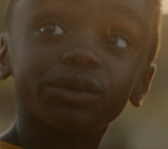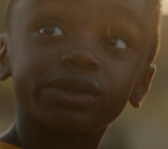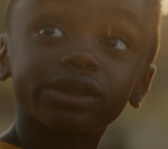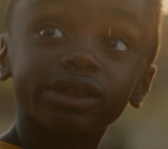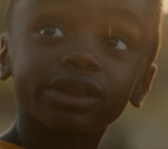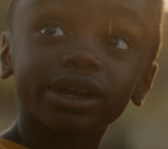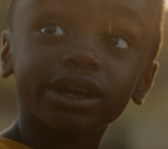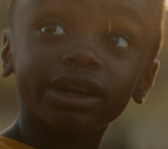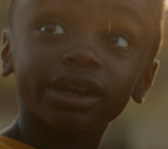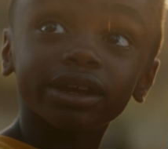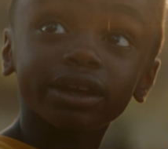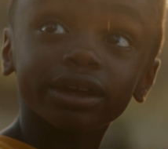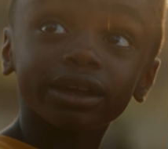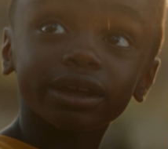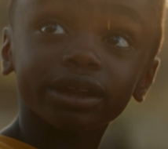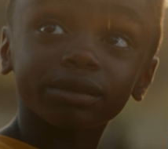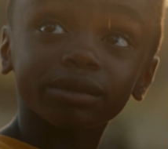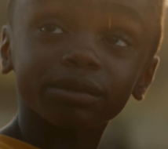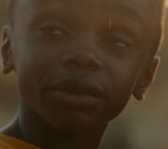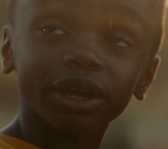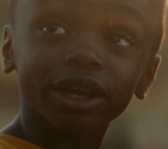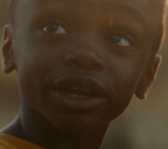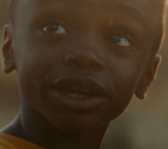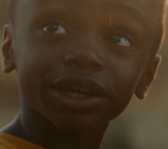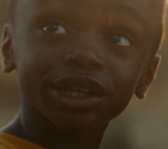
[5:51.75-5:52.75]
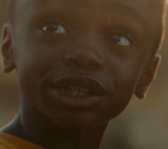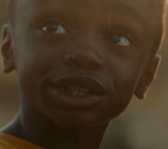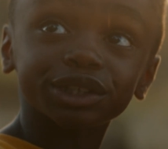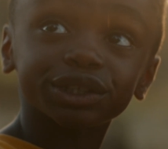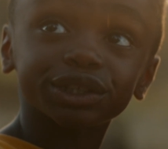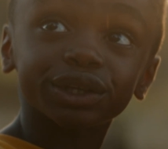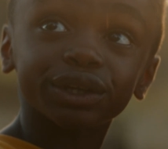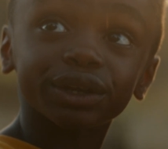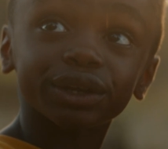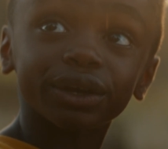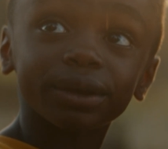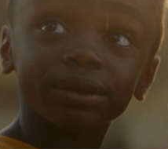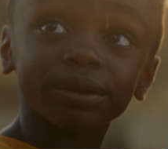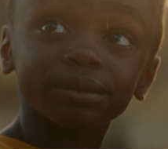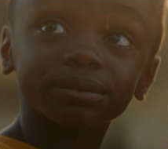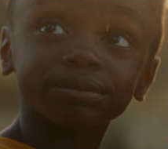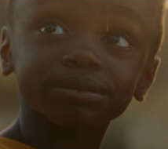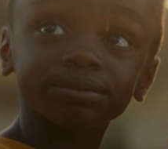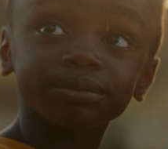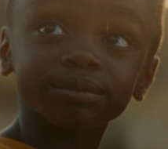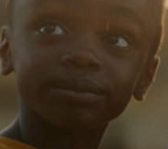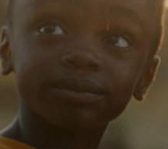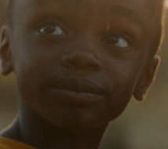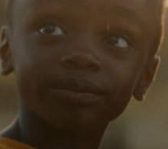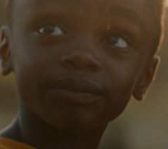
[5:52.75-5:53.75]
having a T'Challa that's not weighed
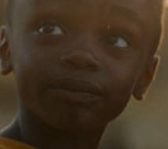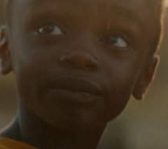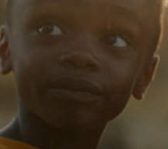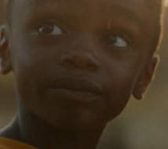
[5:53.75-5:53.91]
down by the